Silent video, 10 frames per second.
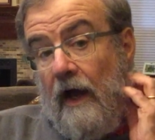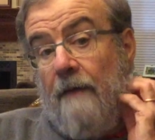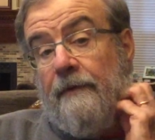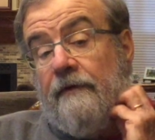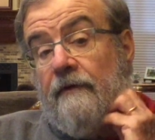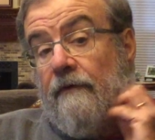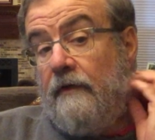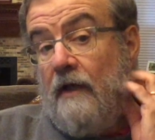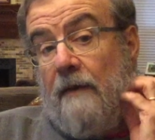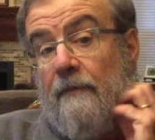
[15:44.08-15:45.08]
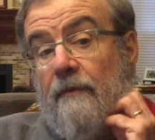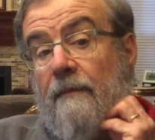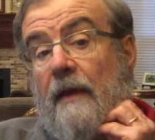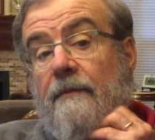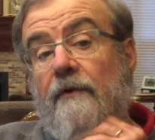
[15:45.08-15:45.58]
up until the time of the
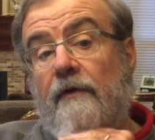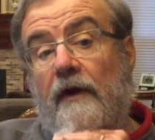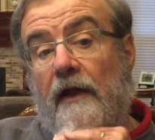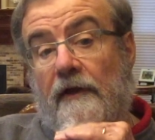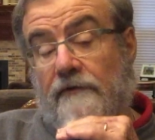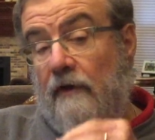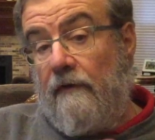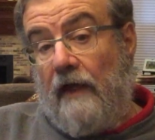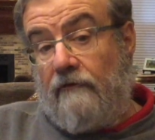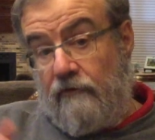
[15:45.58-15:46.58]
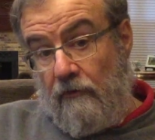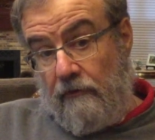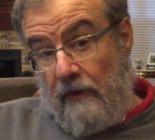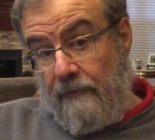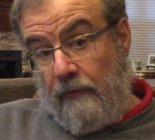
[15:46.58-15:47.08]
Babylonian exile. A
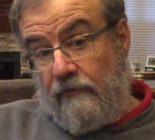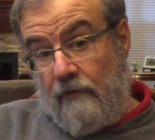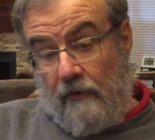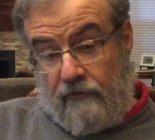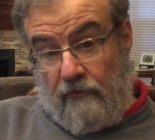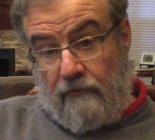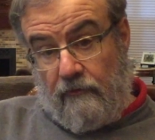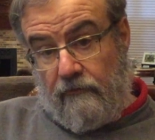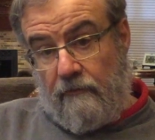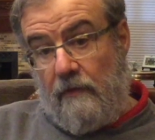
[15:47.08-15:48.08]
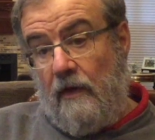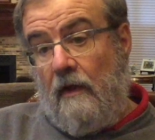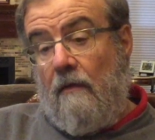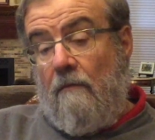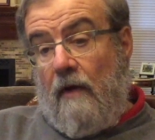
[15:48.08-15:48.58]
couple of weeks ago, I showed you
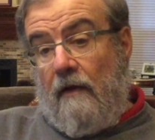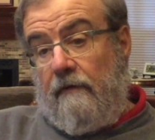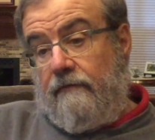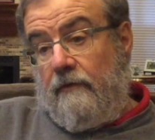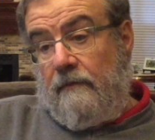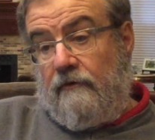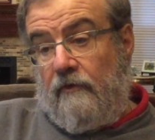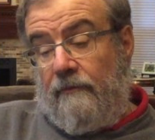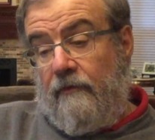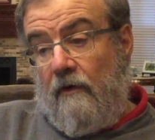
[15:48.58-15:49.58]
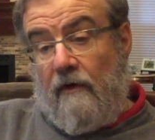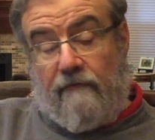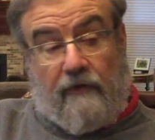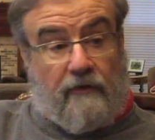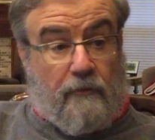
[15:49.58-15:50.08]
some Egyptian
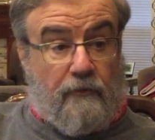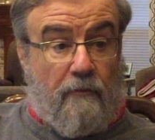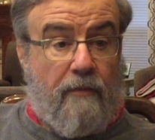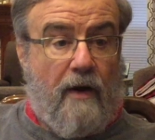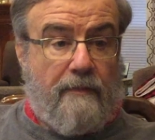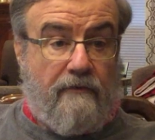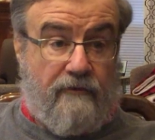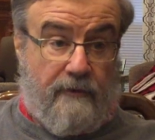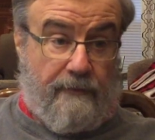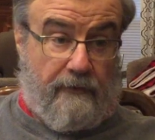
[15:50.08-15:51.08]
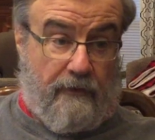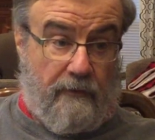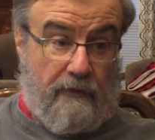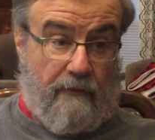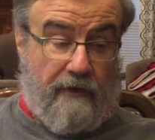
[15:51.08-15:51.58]
artifacts which are probably similar to
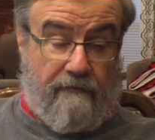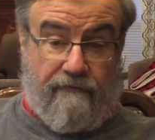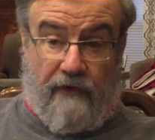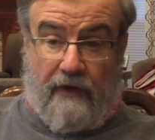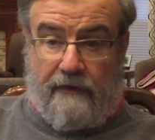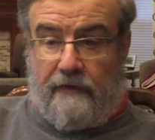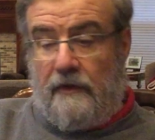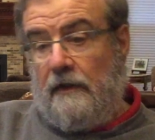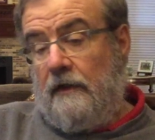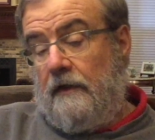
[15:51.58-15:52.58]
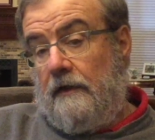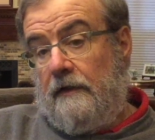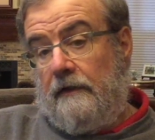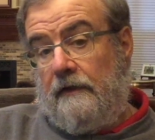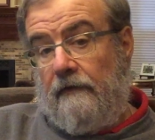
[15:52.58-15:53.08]
what are found
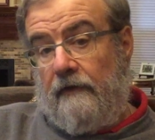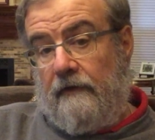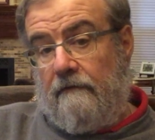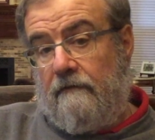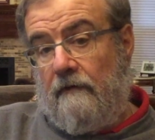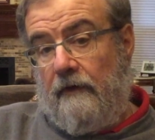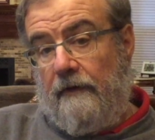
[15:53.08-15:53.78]
in these